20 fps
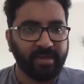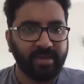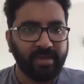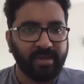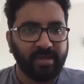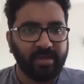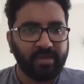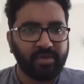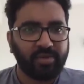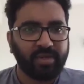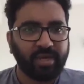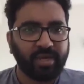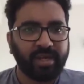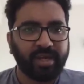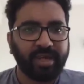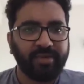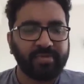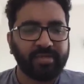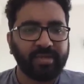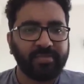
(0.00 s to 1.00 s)
So that
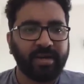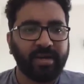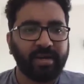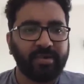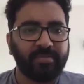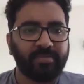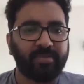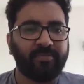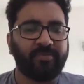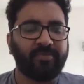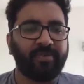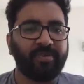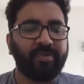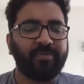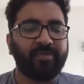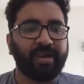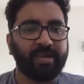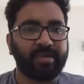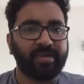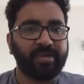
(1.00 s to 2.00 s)
gives them a fear
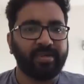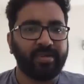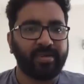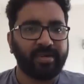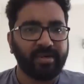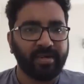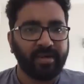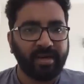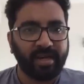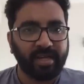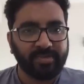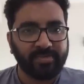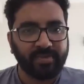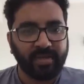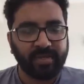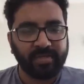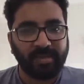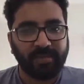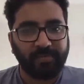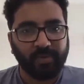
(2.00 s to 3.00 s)
factor uh, as
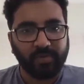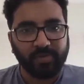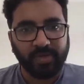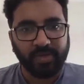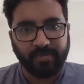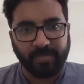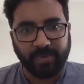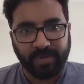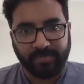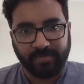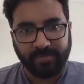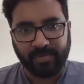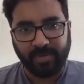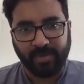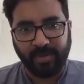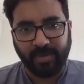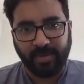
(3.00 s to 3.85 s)
far as approaching prelims.